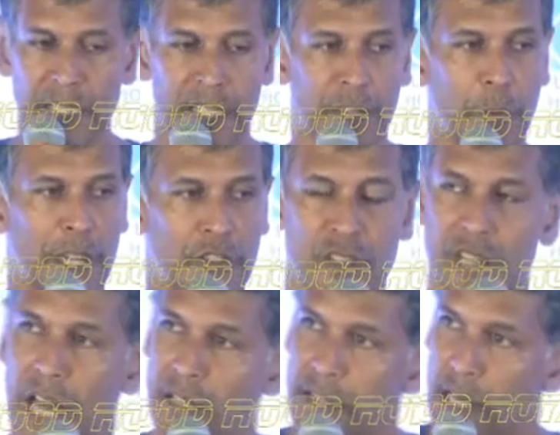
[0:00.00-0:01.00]
In fact, just
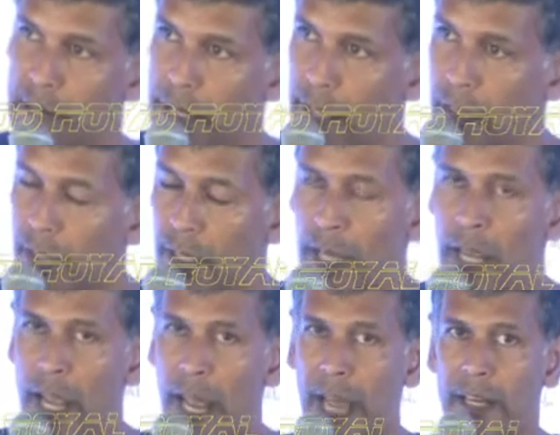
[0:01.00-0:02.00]
last Sunday.
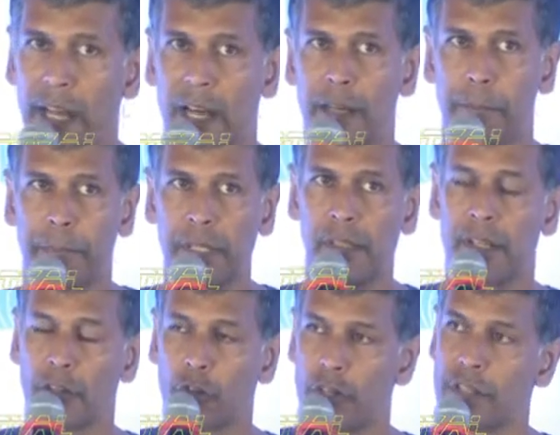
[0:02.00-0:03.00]
And I appealed
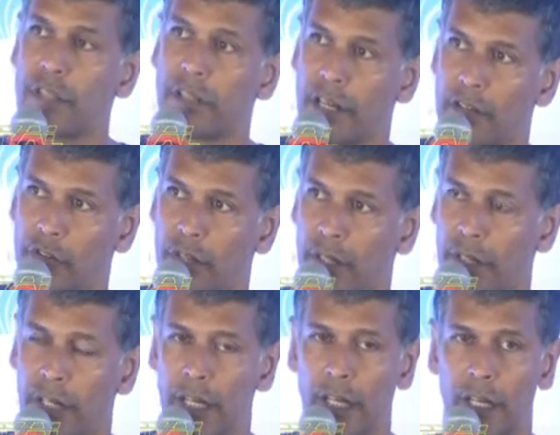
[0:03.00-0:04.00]
across the country
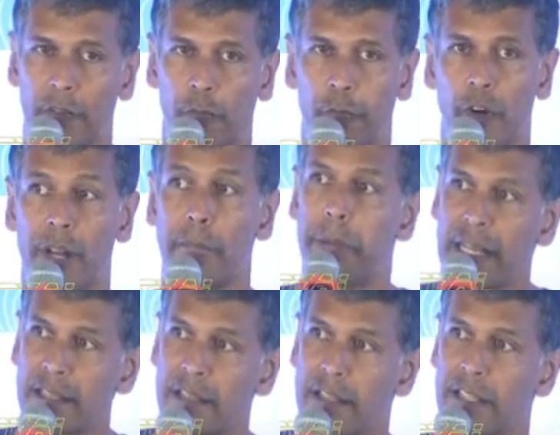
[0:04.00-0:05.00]
for
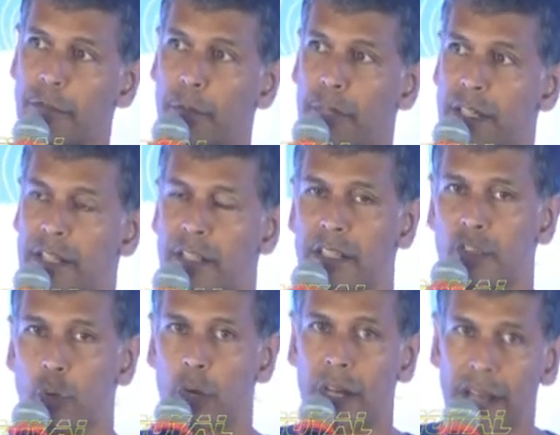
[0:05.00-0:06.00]
ambassadors from their cities
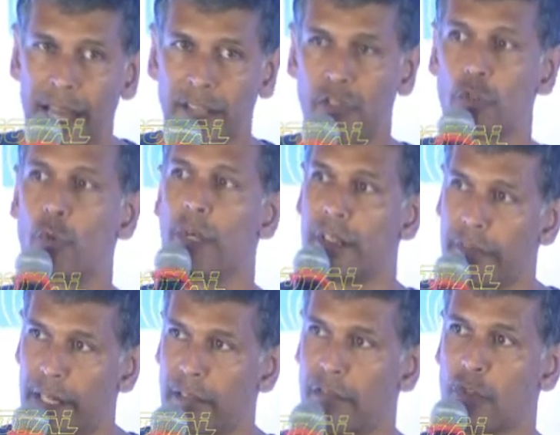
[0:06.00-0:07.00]
who would like to do an
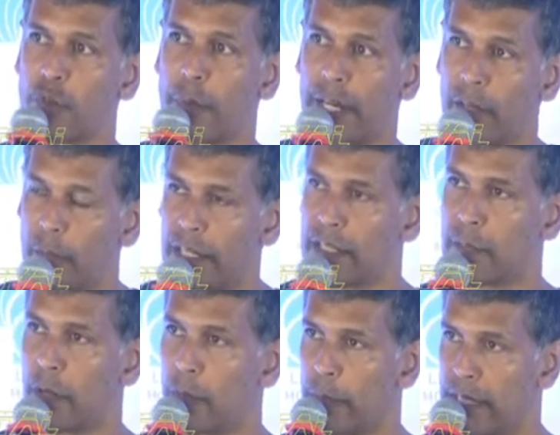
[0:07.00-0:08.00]
event to spread awareness
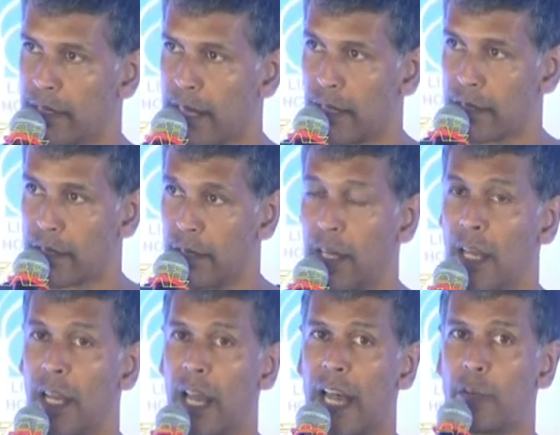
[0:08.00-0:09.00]
about breast cancer.
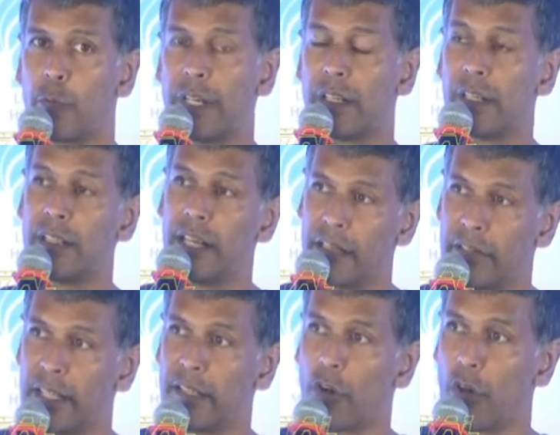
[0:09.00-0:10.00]
And we did that
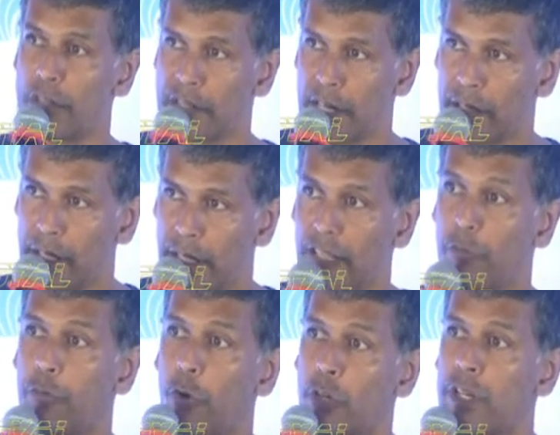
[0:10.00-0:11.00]
event on Sunday in
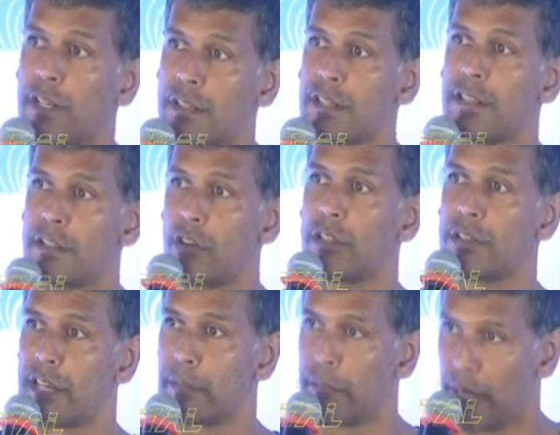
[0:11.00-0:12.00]
40 cities on the
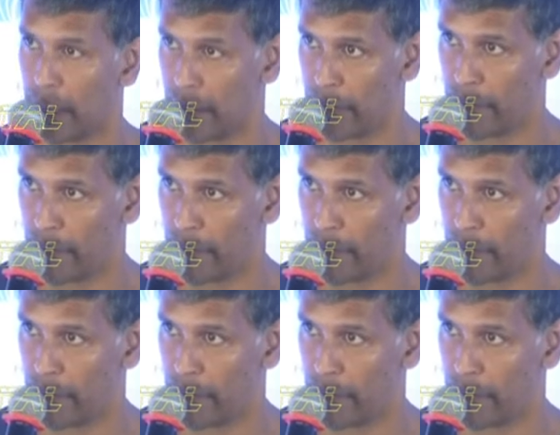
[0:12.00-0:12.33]
same day.